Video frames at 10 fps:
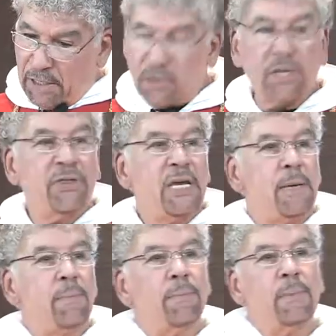There's a
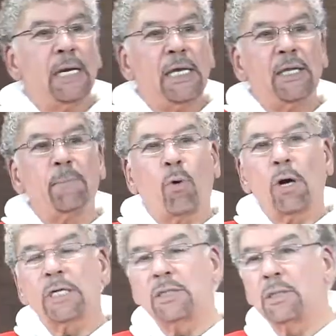theme in
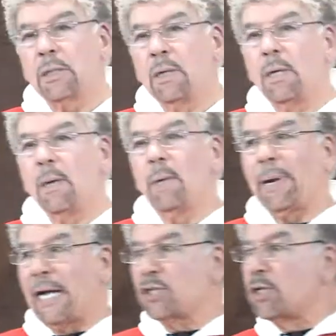Mark's
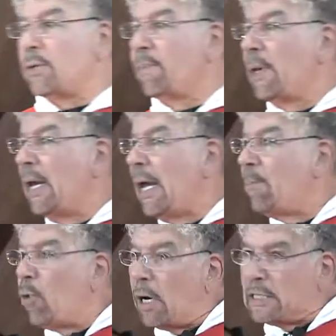Passion
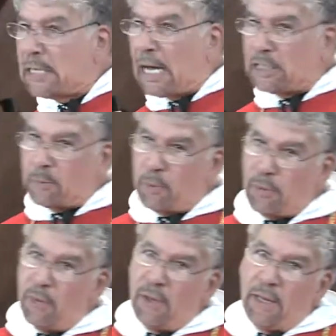and Mark's
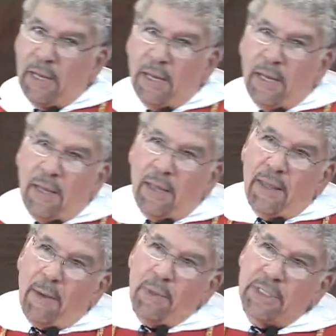Gospel
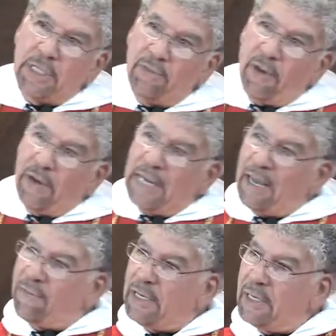that we see very
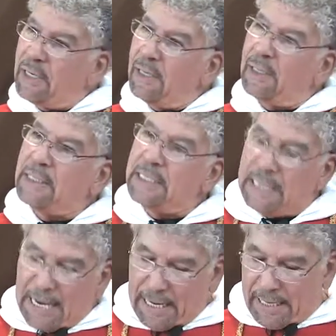evident
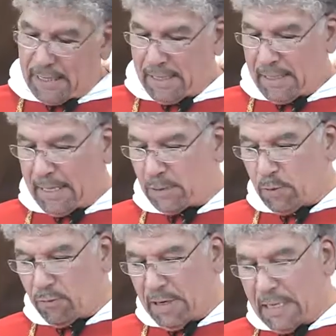today as
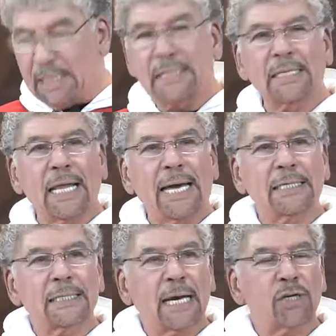we read this
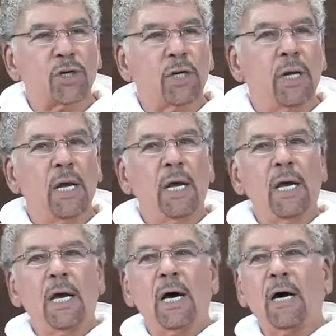last section
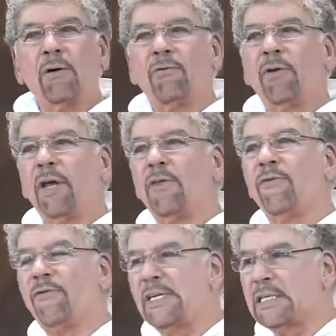of the
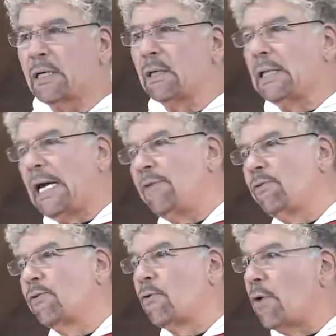physical life
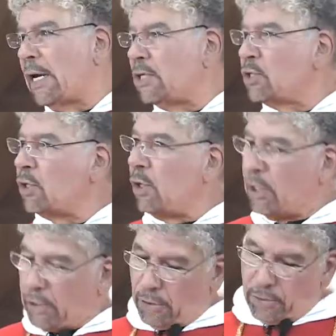of Christ
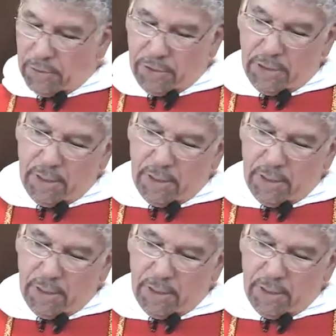on earth.